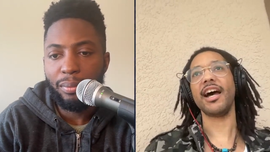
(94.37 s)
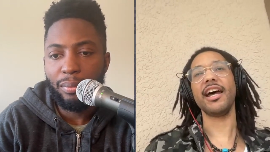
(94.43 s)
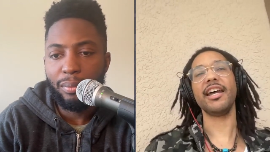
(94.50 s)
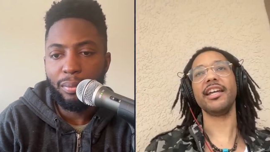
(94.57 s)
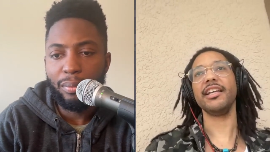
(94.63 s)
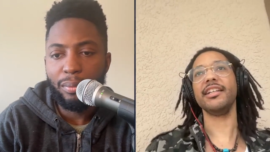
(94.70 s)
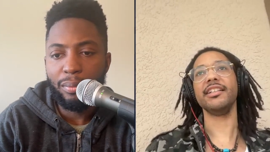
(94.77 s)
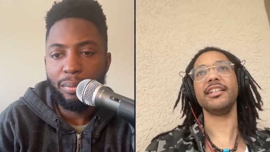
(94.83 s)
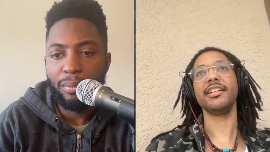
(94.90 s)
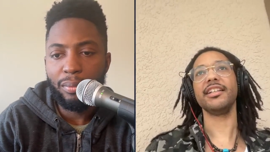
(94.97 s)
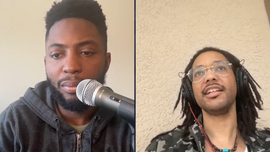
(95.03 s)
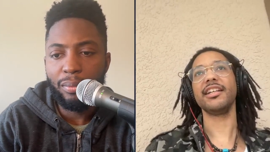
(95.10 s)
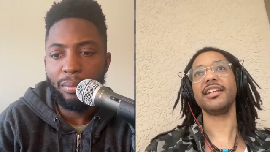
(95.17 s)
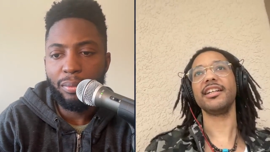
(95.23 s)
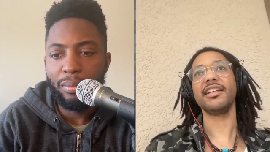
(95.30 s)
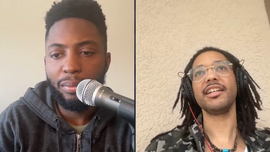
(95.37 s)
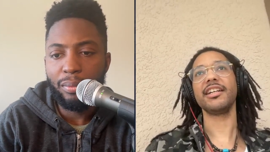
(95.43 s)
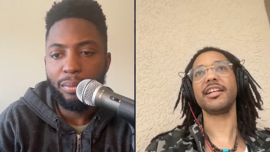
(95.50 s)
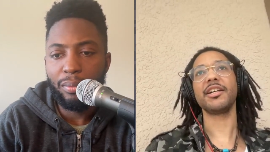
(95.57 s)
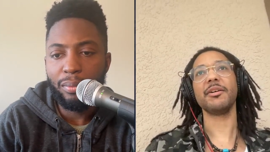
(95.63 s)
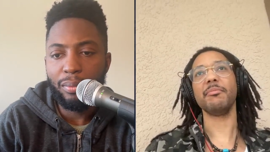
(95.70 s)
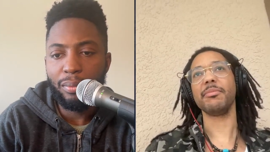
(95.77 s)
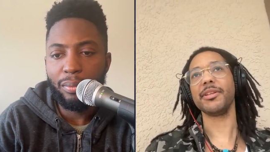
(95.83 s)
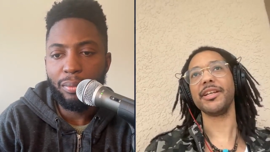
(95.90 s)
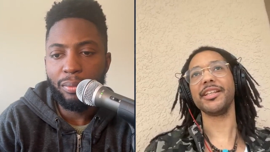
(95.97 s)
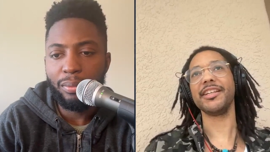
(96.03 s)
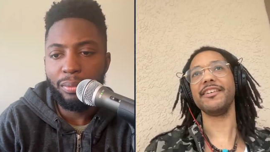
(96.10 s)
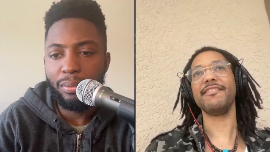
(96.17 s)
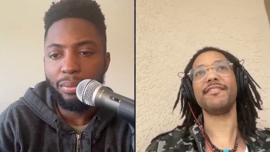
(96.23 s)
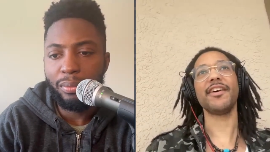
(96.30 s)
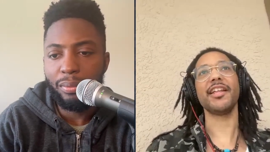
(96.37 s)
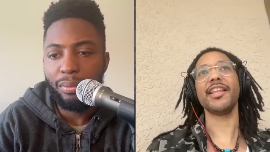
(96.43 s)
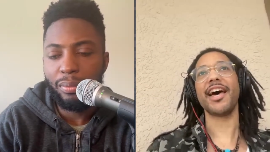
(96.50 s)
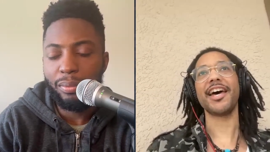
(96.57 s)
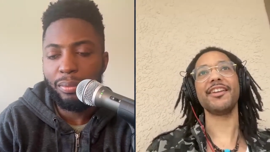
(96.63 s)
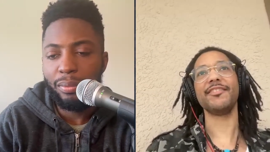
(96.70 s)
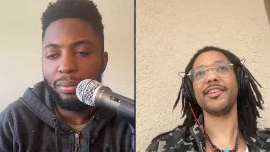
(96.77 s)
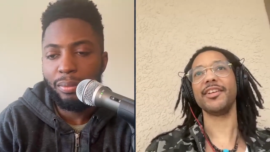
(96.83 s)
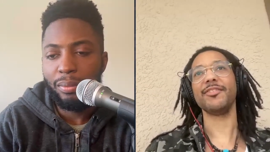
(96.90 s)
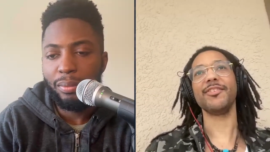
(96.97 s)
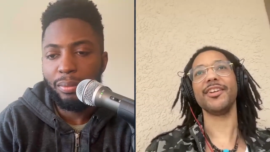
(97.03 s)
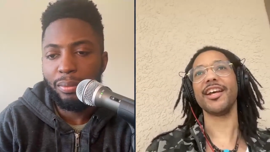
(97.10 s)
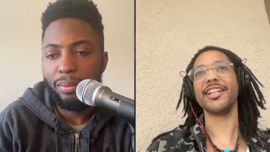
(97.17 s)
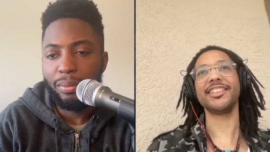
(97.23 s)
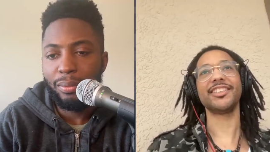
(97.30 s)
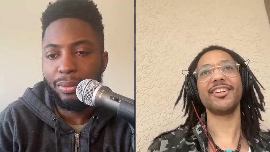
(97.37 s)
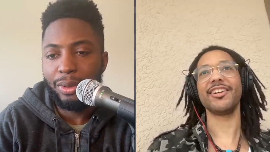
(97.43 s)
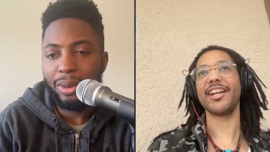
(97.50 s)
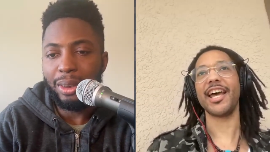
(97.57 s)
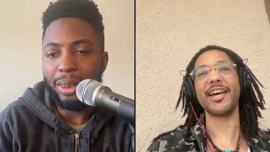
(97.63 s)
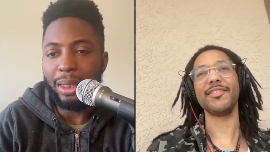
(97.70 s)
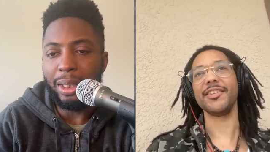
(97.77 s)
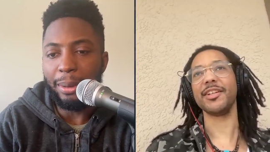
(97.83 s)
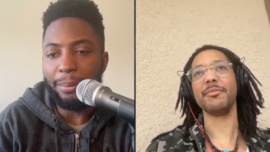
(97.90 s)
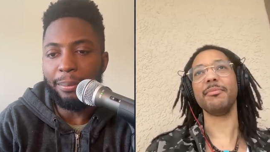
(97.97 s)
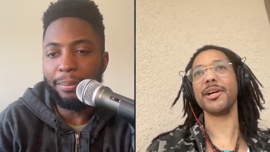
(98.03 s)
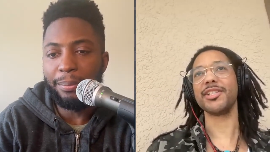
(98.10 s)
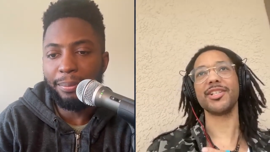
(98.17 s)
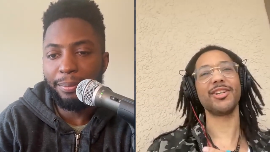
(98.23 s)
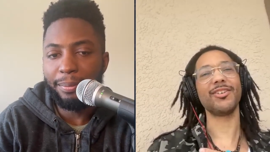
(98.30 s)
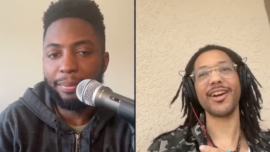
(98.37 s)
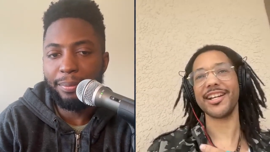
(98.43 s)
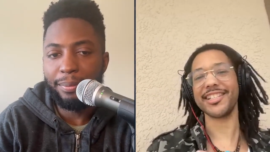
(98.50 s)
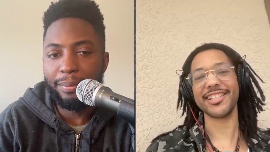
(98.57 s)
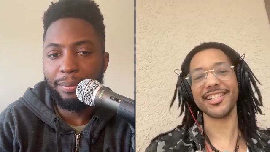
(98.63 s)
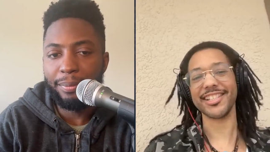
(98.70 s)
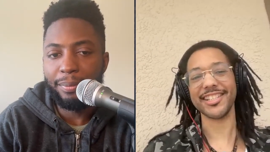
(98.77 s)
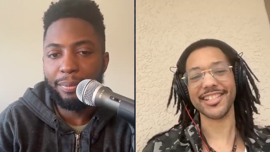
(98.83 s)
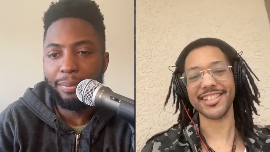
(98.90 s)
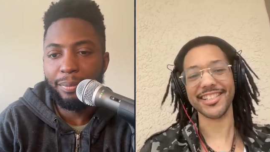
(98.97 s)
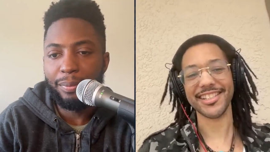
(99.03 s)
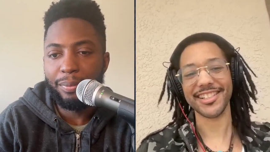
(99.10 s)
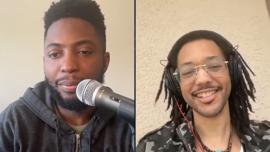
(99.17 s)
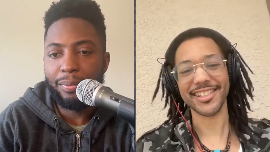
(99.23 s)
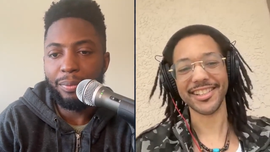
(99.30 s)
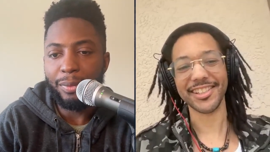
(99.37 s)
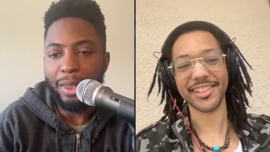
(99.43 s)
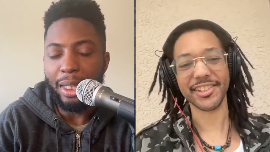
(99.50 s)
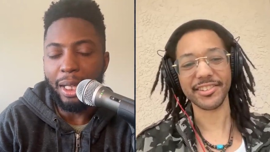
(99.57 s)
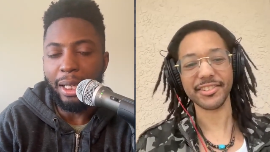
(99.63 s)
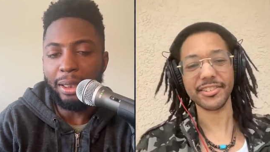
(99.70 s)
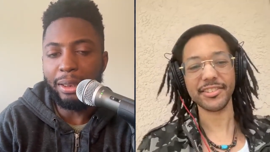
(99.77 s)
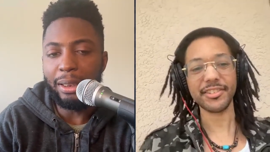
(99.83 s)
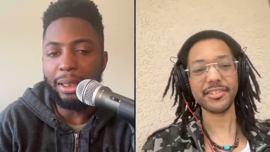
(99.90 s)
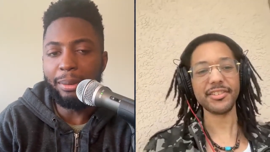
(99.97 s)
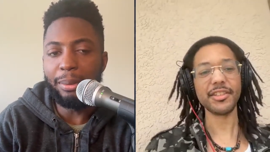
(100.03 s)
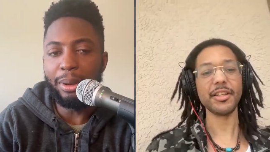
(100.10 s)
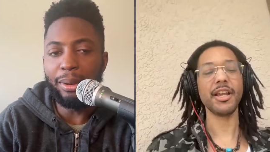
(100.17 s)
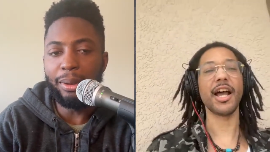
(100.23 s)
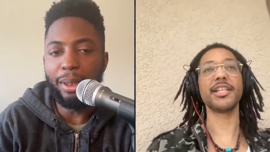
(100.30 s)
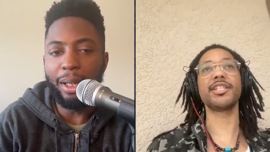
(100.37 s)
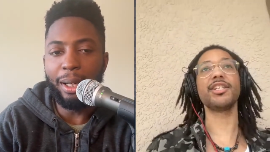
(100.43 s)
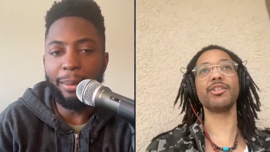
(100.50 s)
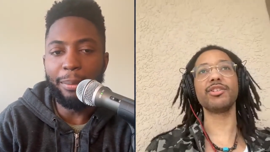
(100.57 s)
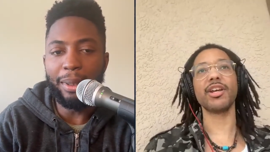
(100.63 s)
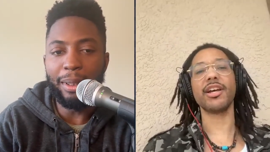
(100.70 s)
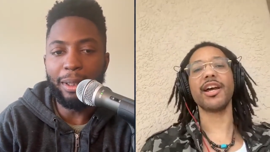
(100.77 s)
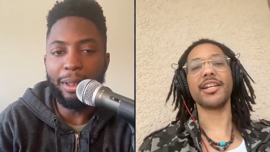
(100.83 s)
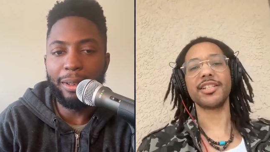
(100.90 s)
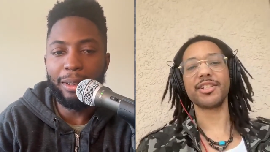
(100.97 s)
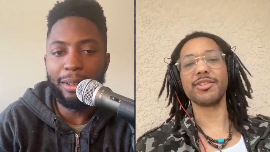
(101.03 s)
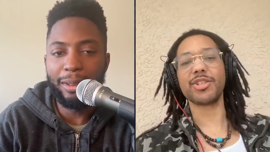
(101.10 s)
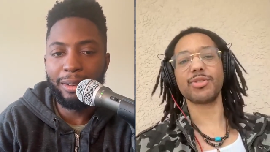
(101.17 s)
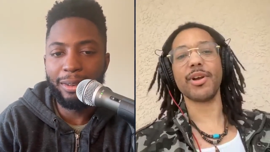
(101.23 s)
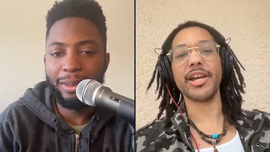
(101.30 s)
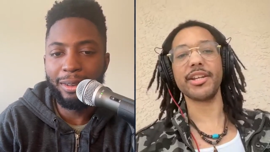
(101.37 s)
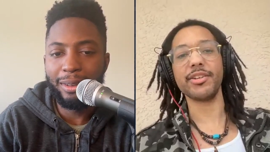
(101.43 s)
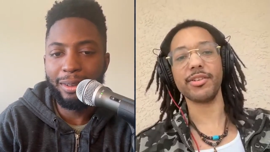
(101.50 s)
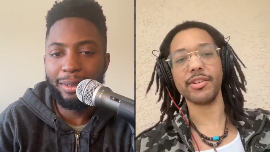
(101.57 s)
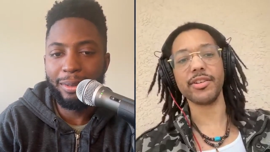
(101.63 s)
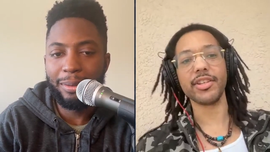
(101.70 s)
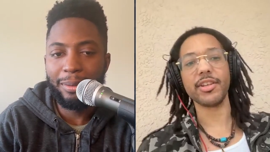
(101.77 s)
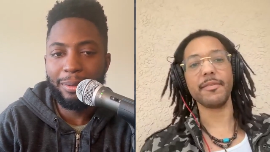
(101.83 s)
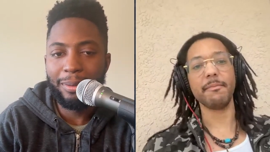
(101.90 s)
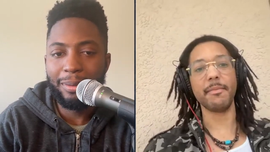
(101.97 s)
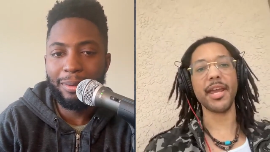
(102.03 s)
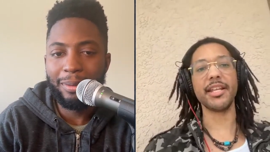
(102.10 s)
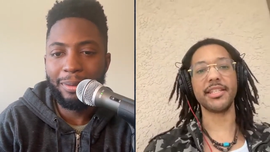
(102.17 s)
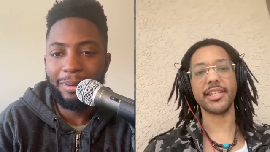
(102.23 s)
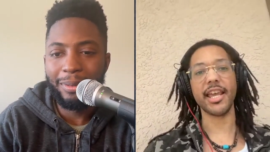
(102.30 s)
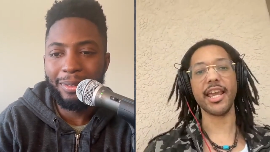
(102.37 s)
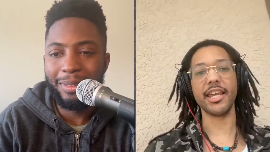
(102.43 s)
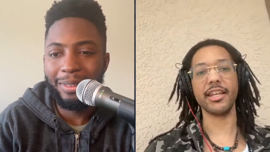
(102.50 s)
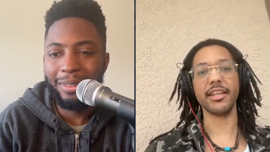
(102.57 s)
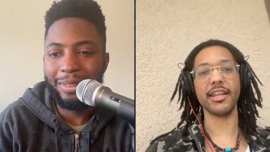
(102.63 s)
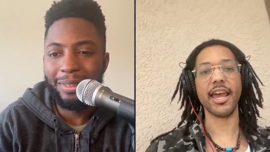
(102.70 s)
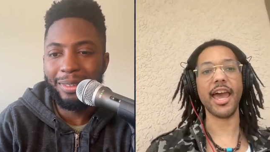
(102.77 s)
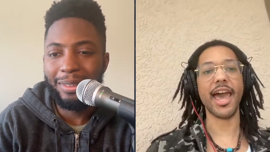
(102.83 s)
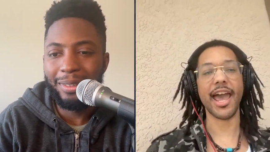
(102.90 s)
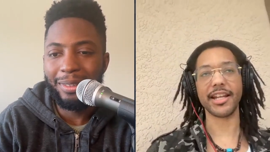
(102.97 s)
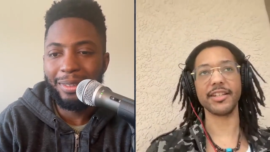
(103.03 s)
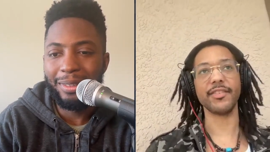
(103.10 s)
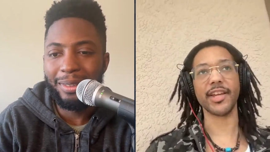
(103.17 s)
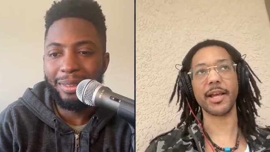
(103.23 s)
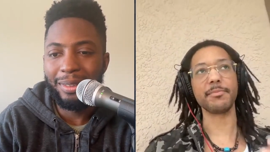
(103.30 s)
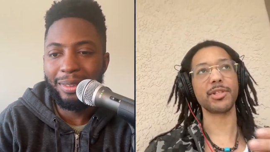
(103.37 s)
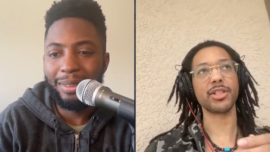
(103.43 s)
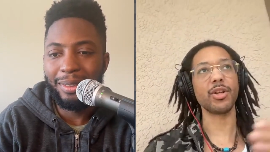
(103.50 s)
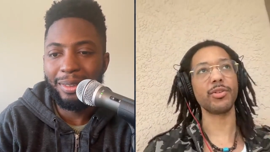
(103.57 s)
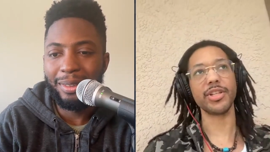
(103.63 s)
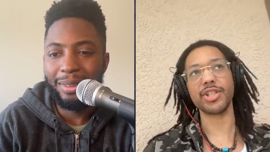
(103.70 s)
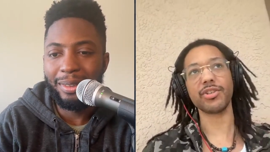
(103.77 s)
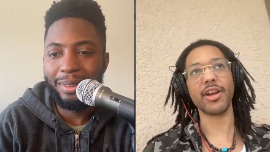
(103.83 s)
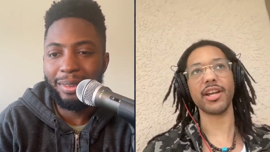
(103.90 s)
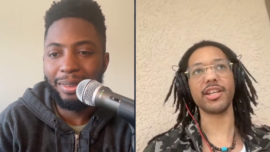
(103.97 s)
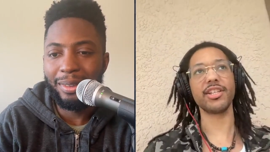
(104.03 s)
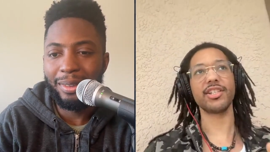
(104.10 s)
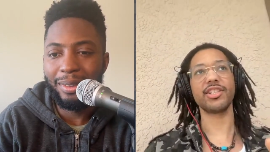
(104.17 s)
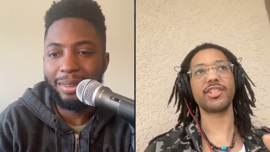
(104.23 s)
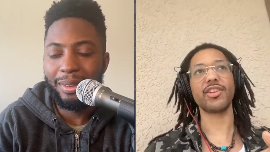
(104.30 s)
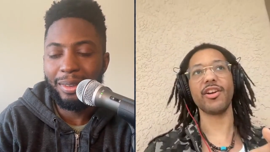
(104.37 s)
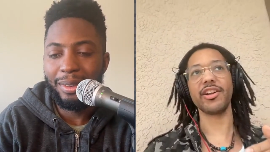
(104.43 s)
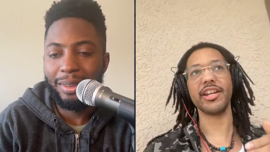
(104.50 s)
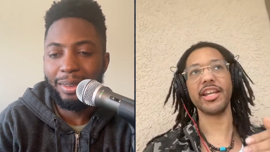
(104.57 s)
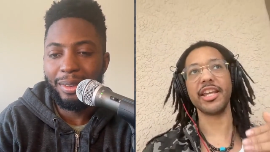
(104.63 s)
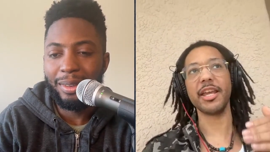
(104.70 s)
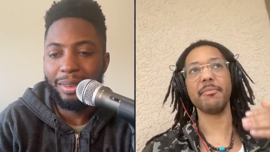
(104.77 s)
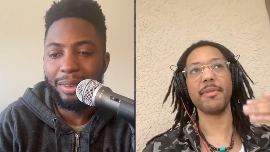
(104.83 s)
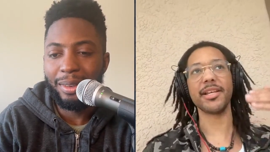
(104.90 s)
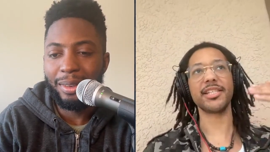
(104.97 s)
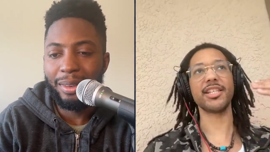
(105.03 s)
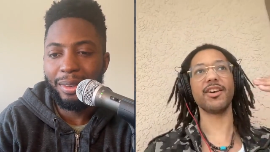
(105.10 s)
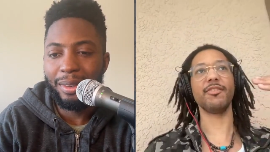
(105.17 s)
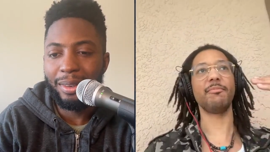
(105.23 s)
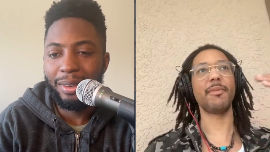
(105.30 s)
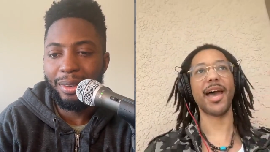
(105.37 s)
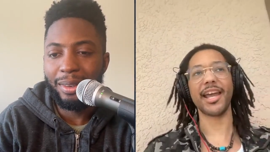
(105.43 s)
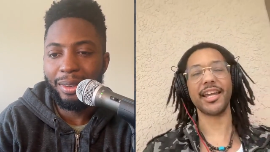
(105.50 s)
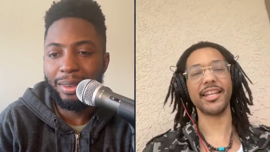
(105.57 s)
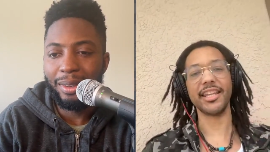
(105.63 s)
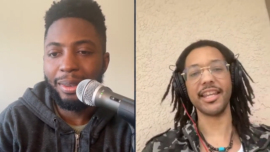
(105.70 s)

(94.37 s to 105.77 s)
Speaker 1: I completely fell out of it when I started having a bunch of crisis. Yeah,
Speaker 2: same dude. I um, still
Speaker 1: I still try to maintain active. Like I'm slowly trying starting to get myself back